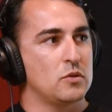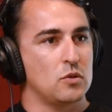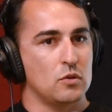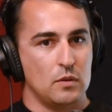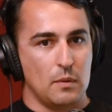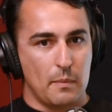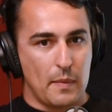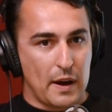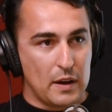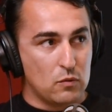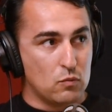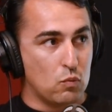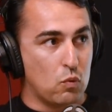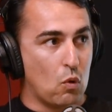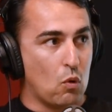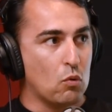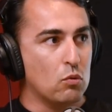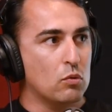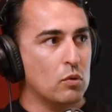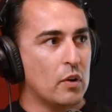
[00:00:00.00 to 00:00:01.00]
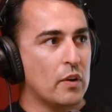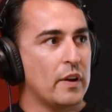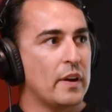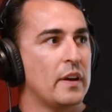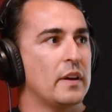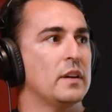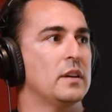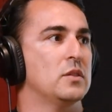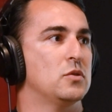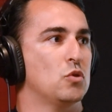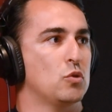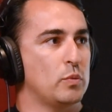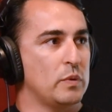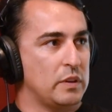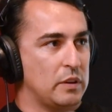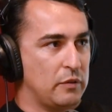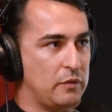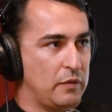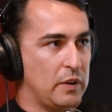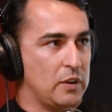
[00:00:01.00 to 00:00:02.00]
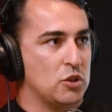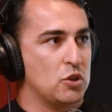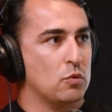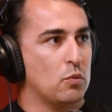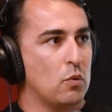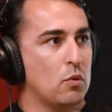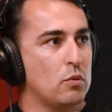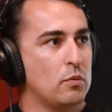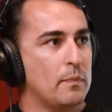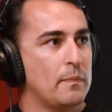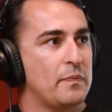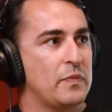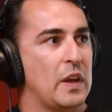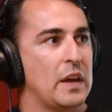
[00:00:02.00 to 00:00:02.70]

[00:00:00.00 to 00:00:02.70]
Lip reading: So the main wall is normally the feature wall,